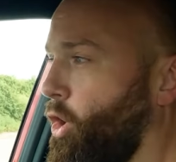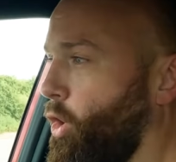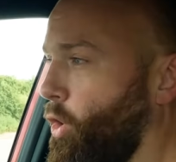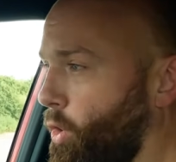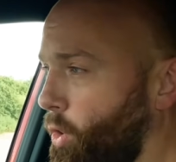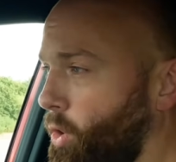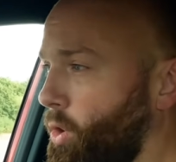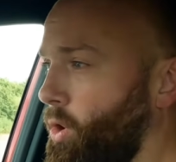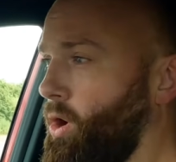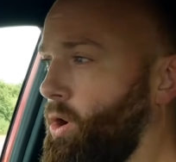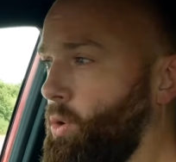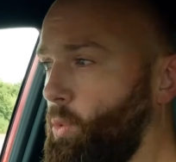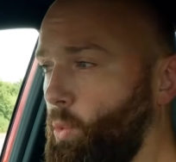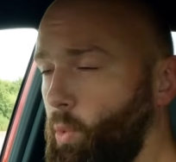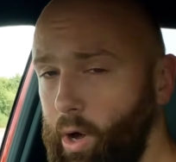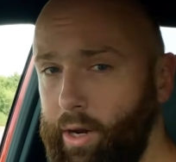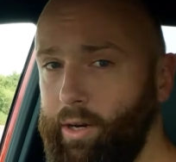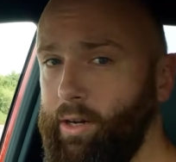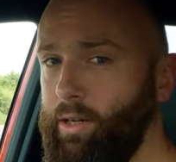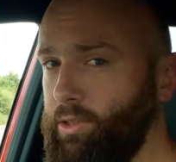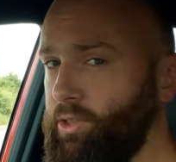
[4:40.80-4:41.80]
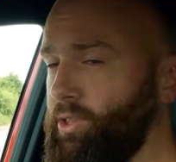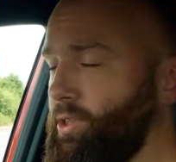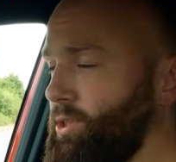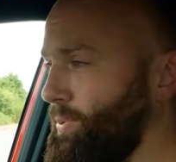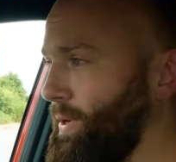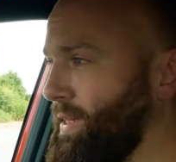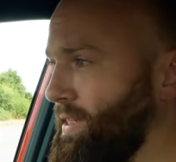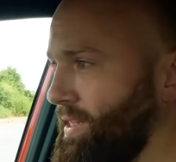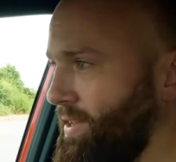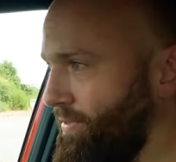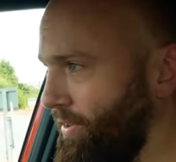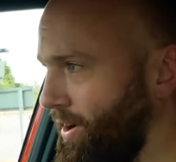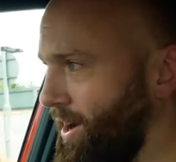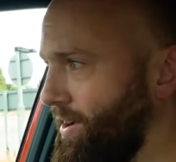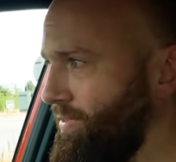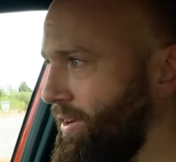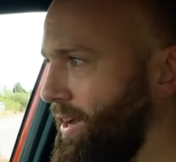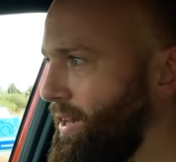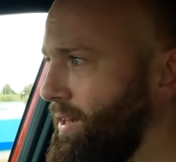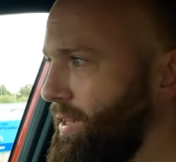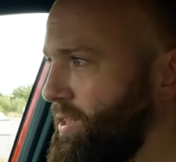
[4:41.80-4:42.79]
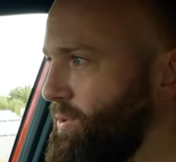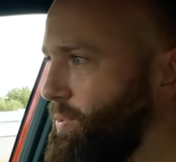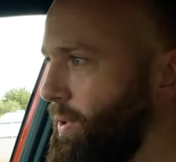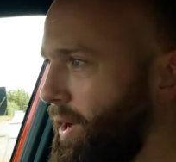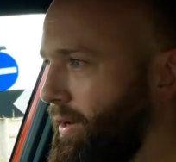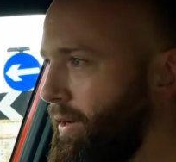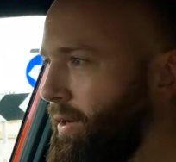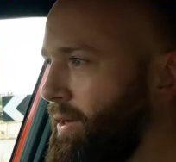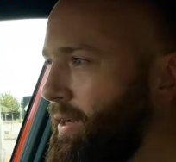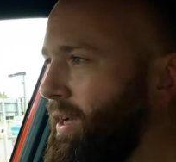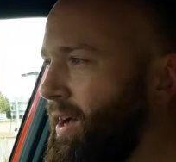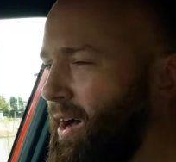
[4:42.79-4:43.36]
or 125 like this one.